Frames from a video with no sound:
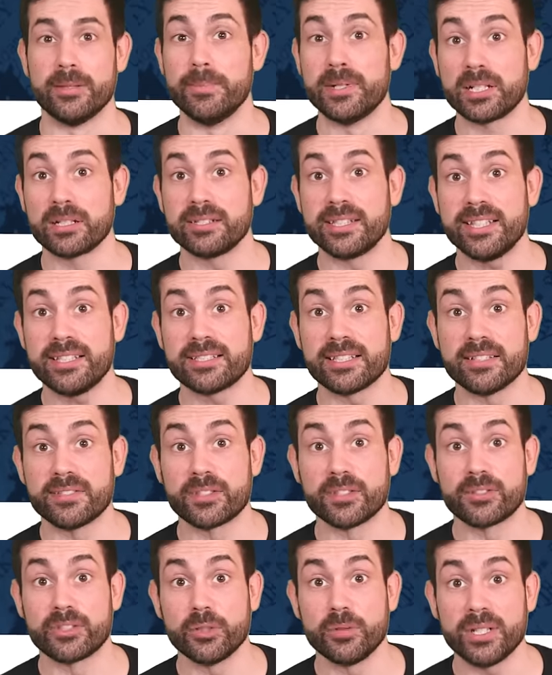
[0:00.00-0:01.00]
The Middle East
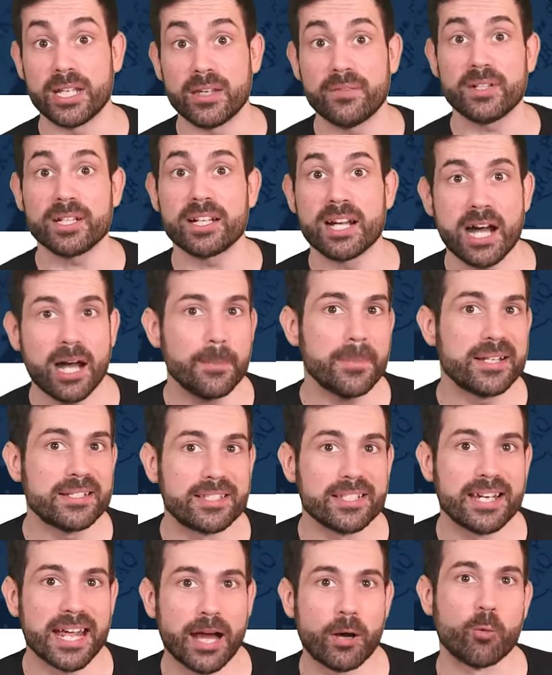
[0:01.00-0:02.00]
Institute even
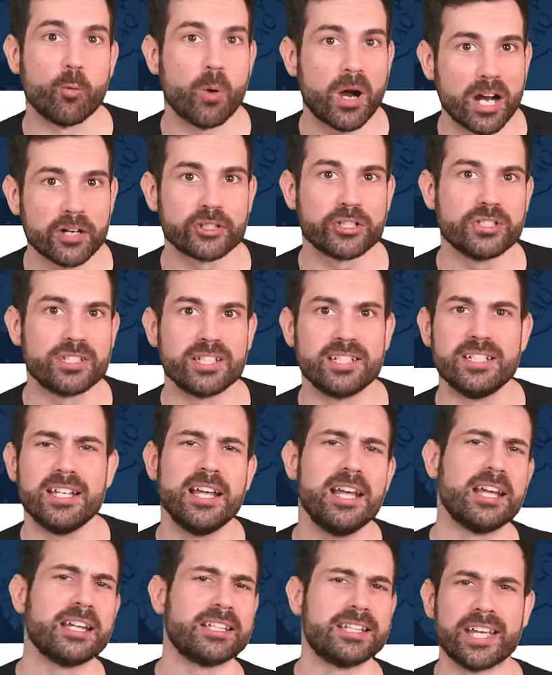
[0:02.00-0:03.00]
commented how Washington
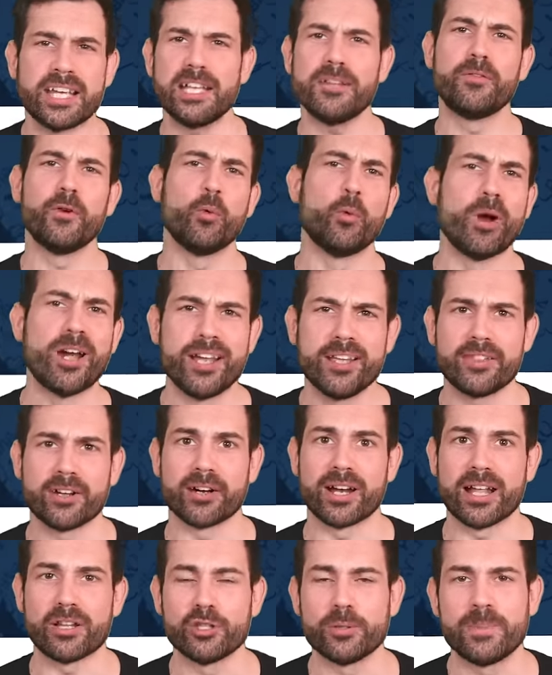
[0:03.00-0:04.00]
gave away
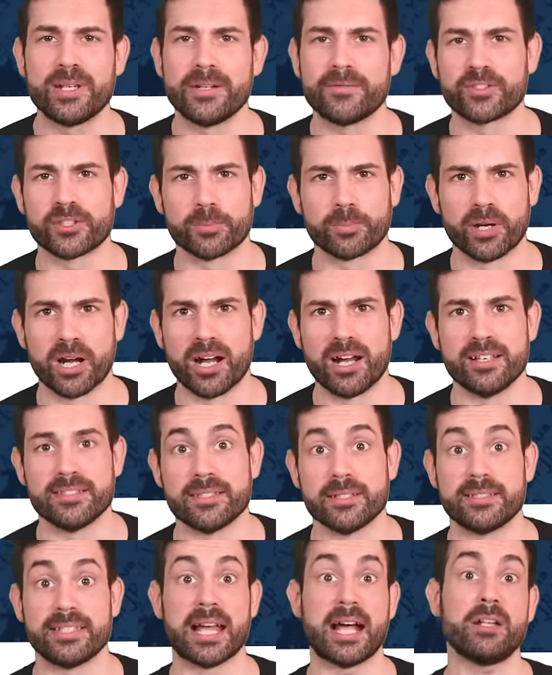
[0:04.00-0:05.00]
their element of
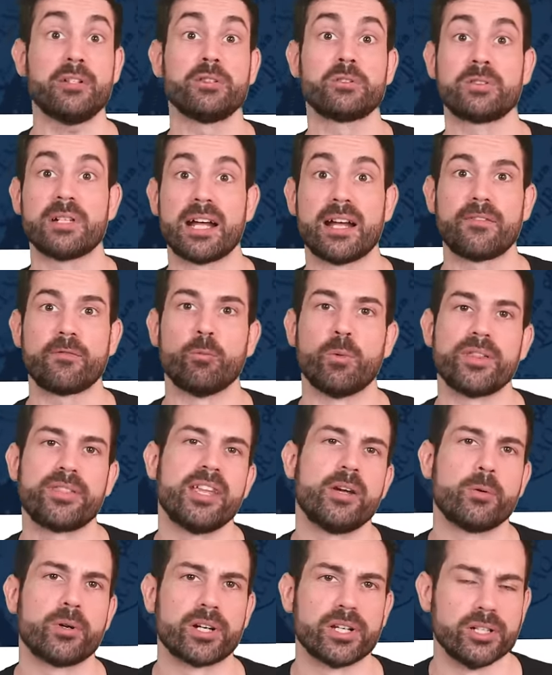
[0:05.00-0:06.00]
surprise and telegraphed what
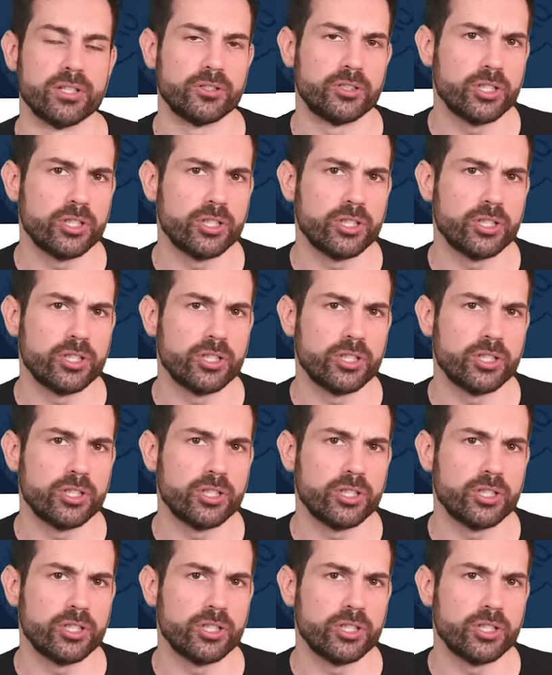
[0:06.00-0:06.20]
they were going to